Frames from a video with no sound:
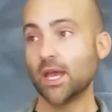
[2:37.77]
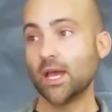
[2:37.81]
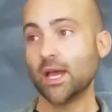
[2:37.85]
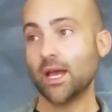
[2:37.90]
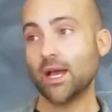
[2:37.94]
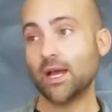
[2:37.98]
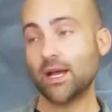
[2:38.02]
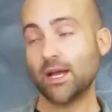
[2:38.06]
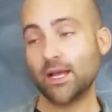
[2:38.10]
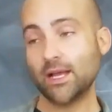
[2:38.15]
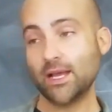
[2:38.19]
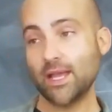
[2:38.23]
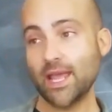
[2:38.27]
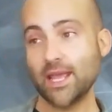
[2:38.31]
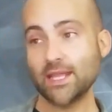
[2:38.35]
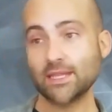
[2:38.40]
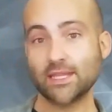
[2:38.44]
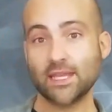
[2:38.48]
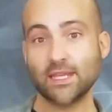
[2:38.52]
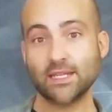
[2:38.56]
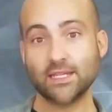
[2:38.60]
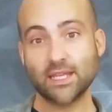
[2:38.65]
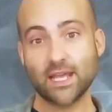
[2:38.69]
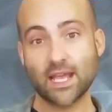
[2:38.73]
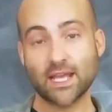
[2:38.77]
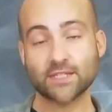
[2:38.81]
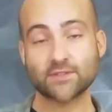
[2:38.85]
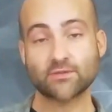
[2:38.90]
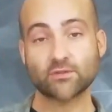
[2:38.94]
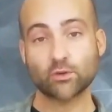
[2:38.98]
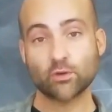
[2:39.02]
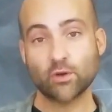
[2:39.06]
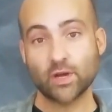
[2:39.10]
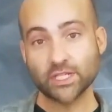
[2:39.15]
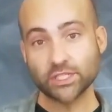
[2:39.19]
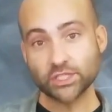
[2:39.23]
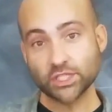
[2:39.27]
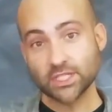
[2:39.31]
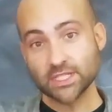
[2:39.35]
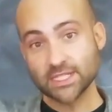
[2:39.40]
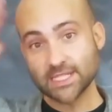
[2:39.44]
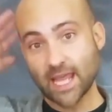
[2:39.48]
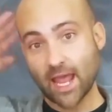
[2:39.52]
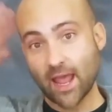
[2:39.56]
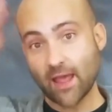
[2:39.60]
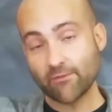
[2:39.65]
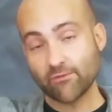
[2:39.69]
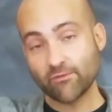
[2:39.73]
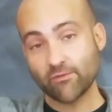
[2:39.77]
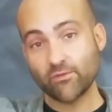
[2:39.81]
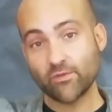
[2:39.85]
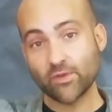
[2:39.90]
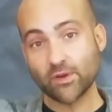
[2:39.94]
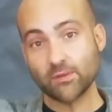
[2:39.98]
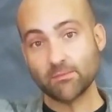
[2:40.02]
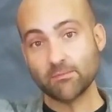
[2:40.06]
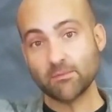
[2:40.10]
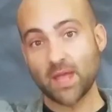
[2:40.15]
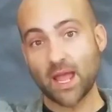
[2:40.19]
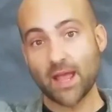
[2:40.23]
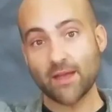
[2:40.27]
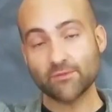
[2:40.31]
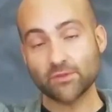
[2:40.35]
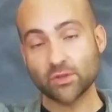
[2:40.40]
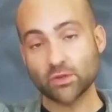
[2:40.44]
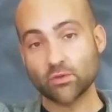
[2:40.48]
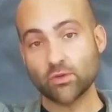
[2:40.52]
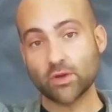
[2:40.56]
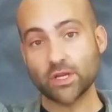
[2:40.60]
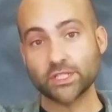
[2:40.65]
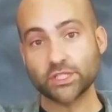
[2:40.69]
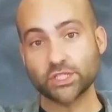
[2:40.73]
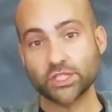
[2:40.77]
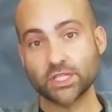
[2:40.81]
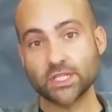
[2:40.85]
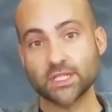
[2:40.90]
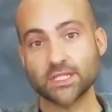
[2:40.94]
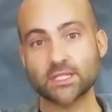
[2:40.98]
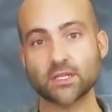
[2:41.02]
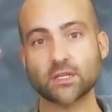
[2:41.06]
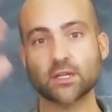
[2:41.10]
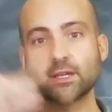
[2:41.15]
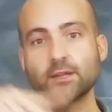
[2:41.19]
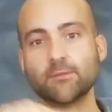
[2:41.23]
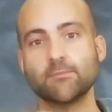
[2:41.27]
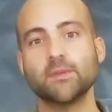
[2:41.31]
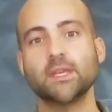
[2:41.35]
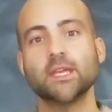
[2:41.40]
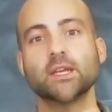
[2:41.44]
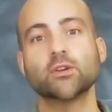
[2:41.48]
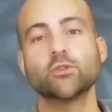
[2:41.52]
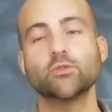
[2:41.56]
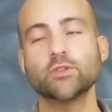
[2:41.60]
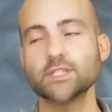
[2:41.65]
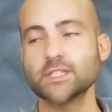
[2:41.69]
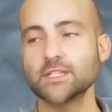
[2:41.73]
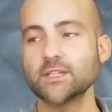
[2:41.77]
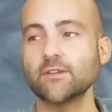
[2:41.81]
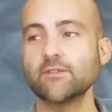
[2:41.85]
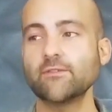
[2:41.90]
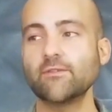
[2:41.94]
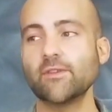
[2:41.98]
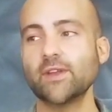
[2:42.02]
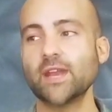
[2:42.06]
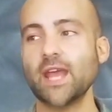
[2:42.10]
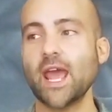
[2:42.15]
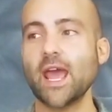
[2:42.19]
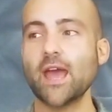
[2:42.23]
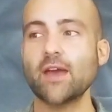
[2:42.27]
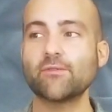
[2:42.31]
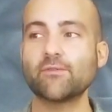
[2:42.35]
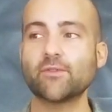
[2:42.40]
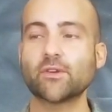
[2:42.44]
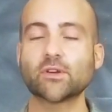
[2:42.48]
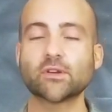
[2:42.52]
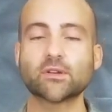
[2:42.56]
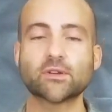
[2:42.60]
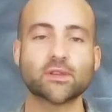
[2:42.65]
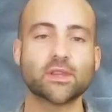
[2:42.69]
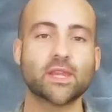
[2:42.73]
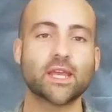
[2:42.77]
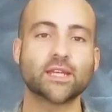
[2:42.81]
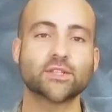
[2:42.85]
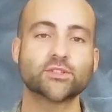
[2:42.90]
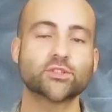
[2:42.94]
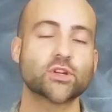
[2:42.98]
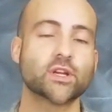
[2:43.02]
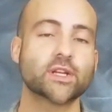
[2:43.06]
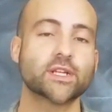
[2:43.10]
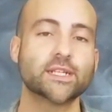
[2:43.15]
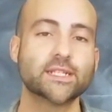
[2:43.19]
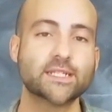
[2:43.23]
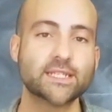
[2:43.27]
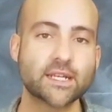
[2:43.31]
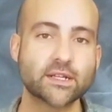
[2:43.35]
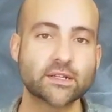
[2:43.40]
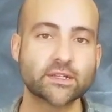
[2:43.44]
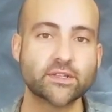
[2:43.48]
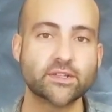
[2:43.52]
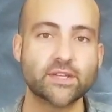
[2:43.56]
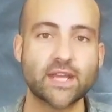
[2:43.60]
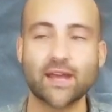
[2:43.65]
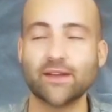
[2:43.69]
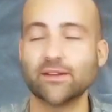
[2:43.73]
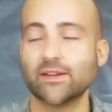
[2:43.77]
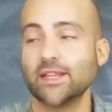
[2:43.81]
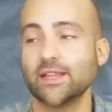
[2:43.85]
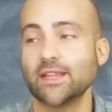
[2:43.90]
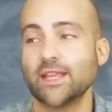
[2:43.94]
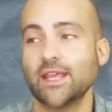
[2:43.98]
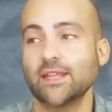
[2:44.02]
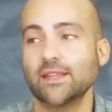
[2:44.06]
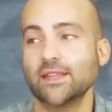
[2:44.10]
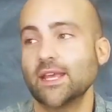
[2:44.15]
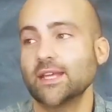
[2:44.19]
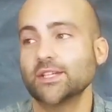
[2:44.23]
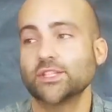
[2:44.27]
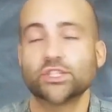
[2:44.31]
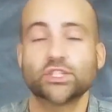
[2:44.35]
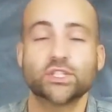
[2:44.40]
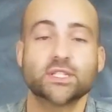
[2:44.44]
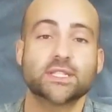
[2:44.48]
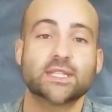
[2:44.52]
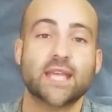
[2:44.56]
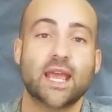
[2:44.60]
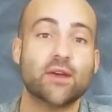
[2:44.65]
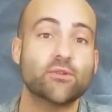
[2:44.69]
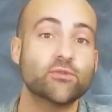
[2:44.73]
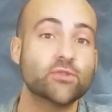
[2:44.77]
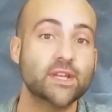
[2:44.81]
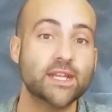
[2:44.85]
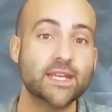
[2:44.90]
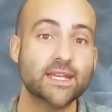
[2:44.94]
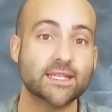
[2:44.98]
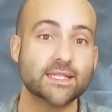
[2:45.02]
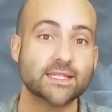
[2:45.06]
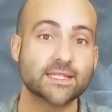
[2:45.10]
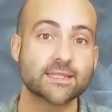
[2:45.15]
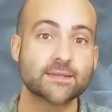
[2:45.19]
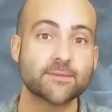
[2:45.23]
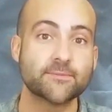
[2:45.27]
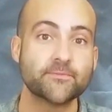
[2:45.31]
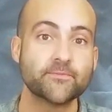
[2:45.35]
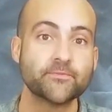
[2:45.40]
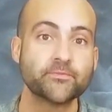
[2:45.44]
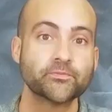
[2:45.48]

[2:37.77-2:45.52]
Uh, and then you ask for questions. Half of them, half the questions are going to be inquisitive, and half are like trying to tear you down. And and that's just how it is.